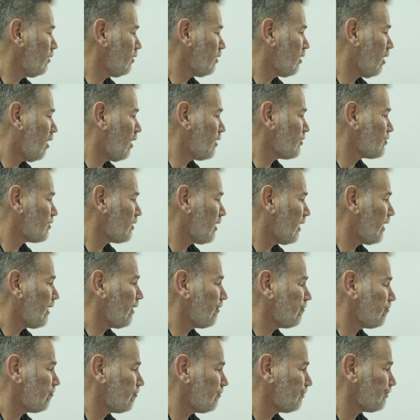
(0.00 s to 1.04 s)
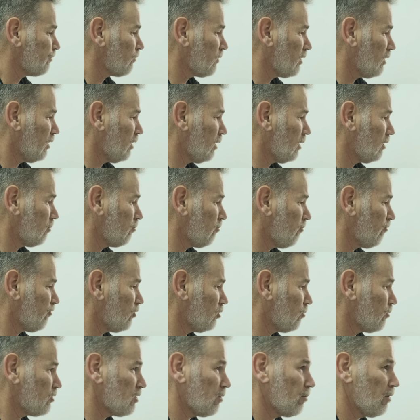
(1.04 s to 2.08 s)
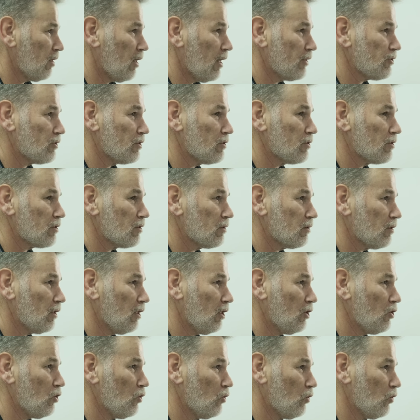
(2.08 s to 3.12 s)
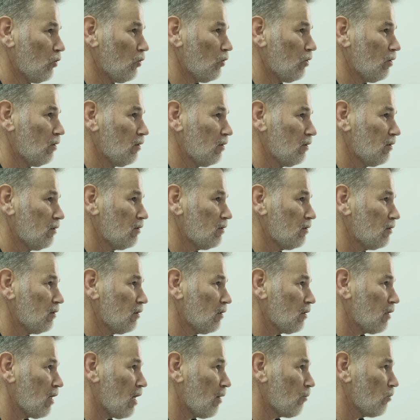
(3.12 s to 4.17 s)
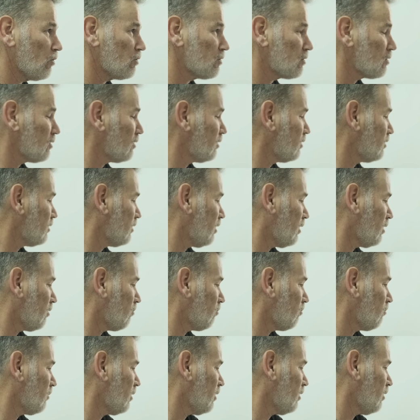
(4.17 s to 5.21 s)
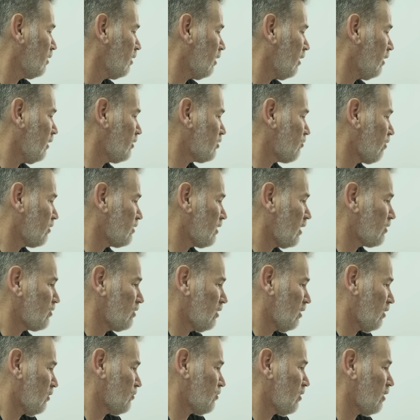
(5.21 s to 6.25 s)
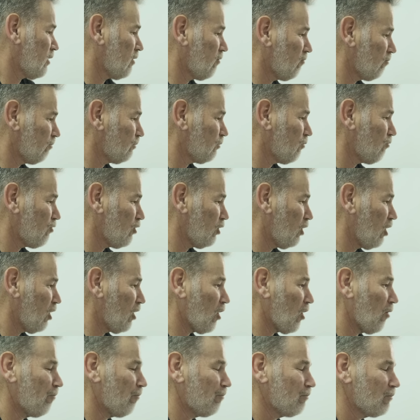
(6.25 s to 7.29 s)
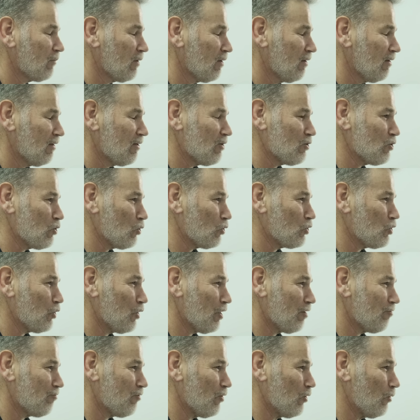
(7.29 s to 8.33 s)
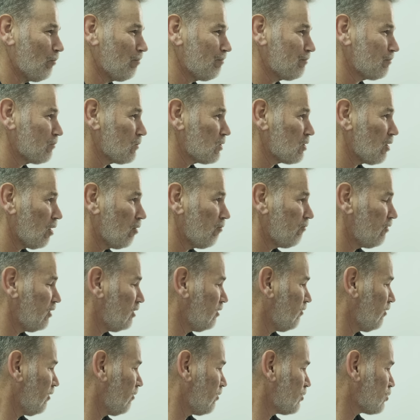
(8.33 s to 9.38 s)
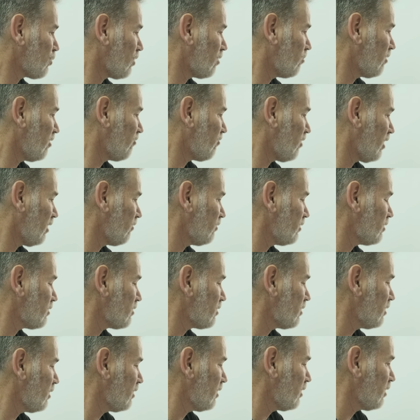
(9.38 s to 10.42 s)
You guys to have film simulations in your cameras. It's fantastic because I can feel like I'm still shooting film. So Velvia is one of my favourites.